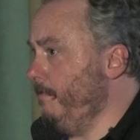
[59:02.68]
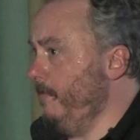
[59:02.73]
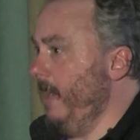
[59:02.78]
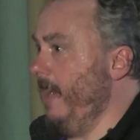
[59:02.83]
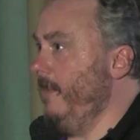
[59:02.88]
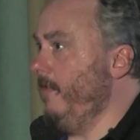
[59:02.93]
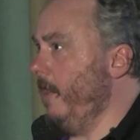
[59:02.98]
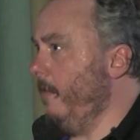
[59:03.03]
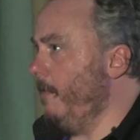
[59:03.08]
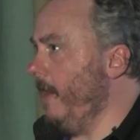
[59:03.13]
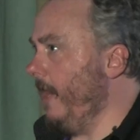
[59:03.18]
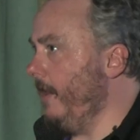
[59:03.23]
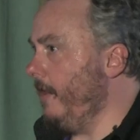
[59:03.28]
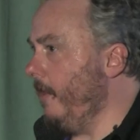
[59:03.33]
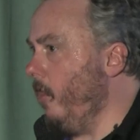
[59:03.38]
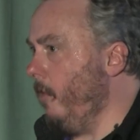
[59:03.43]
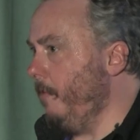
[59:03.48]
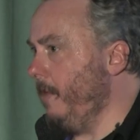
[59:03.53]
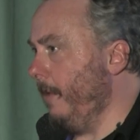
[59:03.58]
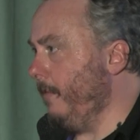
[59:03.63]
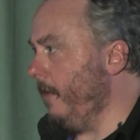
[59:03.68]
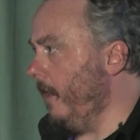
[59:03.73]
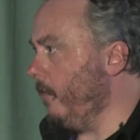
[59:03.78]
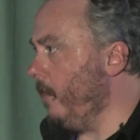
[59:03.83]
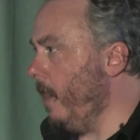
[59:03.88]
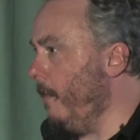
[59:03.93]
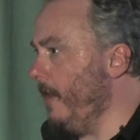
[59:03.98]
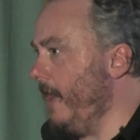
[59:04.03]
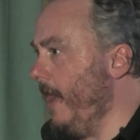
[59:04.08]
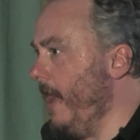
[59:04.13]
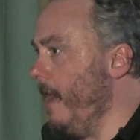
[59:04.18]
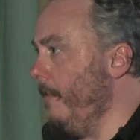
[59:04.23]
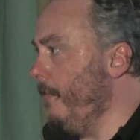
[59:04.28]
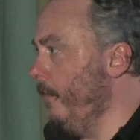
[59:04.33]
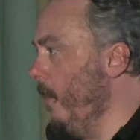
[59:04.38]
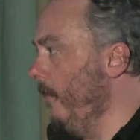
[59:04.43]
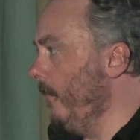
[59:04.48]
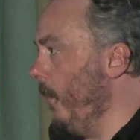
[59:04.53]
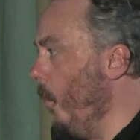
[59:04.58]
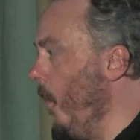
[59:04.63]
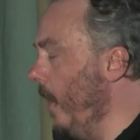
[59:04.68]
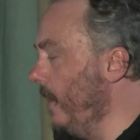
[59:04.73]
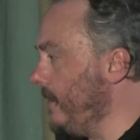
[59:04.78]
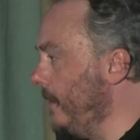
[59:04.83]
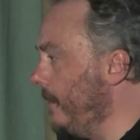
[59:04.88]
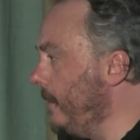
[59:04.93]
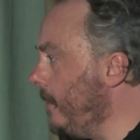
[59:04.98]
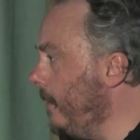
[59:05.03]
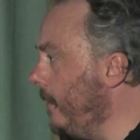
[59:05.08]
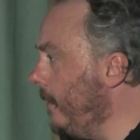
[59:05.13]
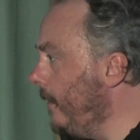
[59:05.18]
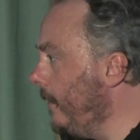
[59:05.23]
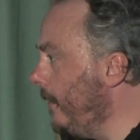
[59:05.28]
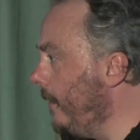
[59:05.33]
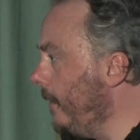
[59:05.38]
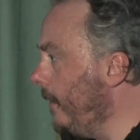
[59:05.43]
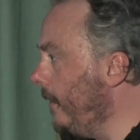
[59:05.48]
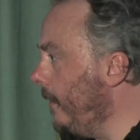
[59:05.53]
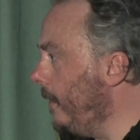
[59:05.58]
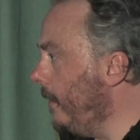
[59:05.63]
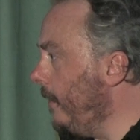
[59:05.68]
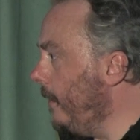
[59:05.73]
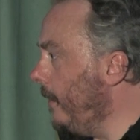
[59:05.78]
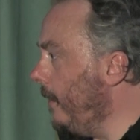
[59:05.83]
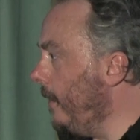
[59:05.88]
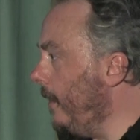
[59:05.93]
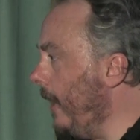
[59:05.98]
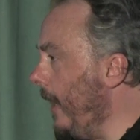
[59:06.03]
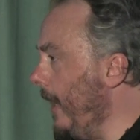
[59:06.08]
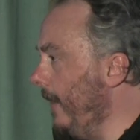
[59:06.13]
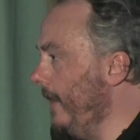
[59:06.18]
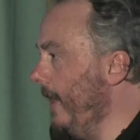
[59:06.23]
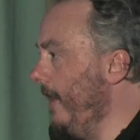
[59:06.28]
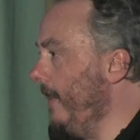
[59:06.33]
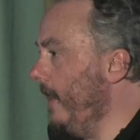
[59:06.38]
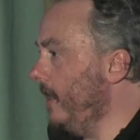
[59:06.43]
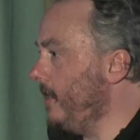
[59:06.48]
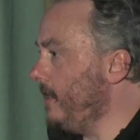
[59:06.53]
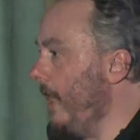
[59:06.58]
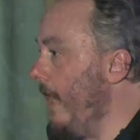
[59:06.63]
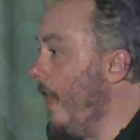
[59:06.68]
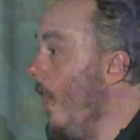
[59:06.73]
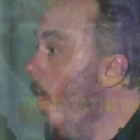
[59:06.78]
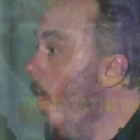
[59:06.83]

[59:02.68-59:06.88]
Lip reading: even many of their own people like Robert Hare proved it wasn't. And then they say,